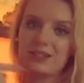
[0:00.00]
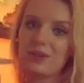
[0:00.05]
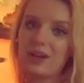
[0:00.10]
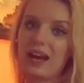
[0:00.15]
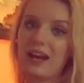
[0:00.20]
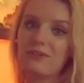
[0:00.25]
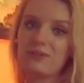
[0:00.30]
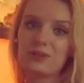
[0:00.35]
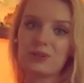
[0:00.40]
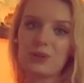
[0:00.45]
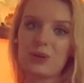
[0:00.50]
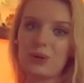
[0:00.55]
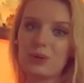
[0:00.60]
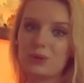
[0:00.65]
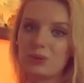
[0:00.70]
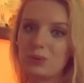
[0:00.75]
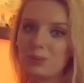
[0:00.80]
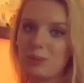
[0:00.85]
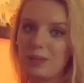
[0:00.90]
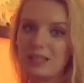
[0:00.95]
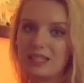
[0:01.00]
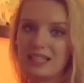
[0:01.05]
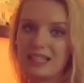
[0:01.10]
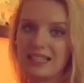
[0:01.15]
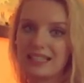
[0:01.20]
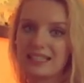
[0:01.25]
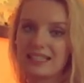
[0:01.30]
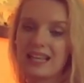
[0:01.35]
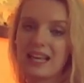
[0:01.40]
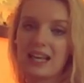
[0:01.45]
You have to go to
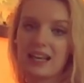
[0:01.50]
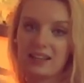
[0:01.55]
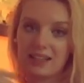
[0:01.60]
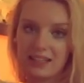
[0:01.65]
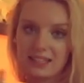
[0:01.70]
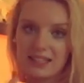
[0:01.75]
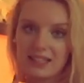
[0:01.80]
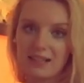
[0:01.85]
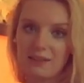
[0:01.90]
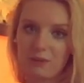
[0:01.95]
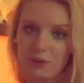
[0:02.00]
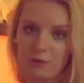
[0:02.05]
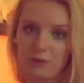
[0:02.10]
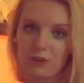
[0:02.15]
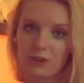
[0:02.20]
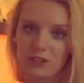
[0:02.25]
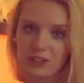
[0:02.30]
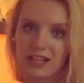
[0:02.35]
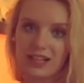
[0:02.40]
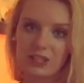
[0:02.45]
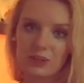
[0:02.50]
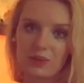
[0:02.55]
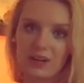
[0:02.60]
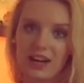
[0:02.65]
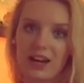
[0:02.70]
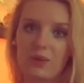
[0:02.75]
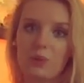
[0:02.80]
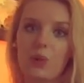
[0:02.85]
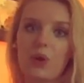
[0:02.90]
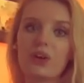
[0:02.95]
business, let's say from first class where
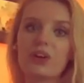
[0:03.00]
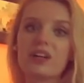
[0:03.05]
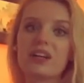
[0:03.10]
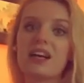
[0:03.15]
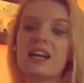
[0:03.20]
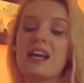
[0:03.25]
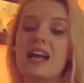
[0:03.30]
I work.